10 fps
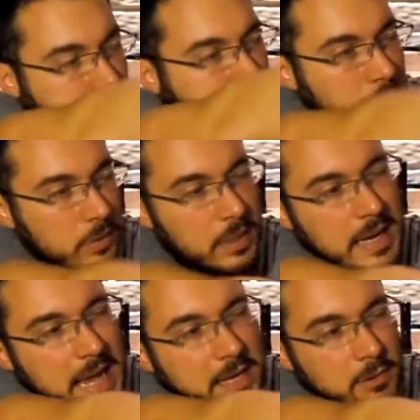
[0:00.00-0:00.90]
an
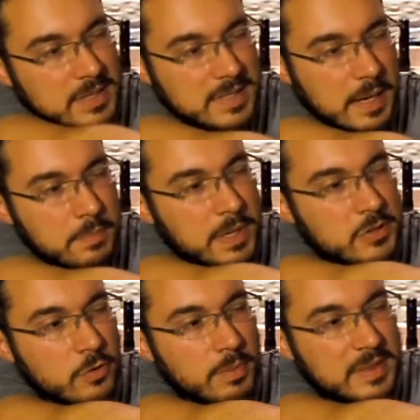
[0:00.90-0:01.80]
accurate sight
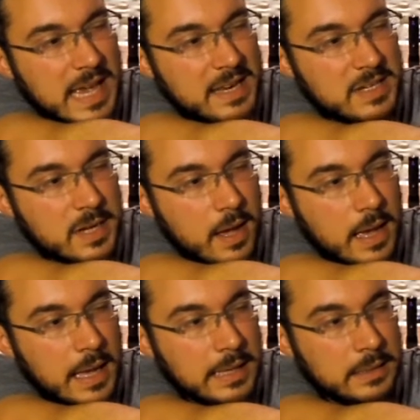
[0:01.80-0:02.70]
picture, but that
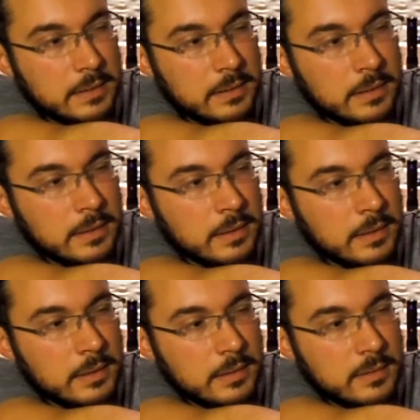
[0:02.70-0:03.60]
dot
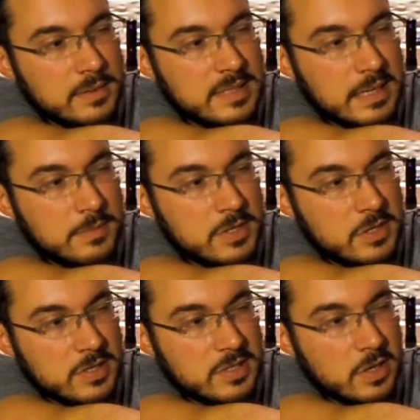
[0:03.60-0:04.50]
seems to
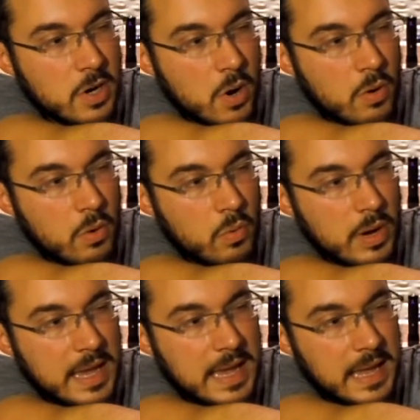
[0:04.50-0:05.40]
just go
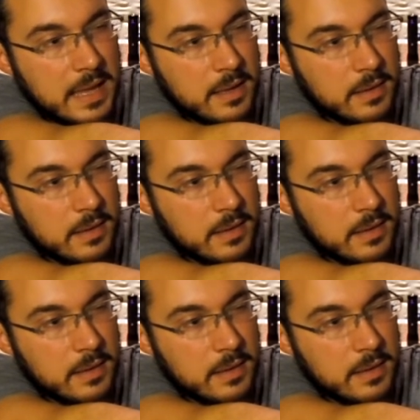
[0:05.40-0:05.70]
away.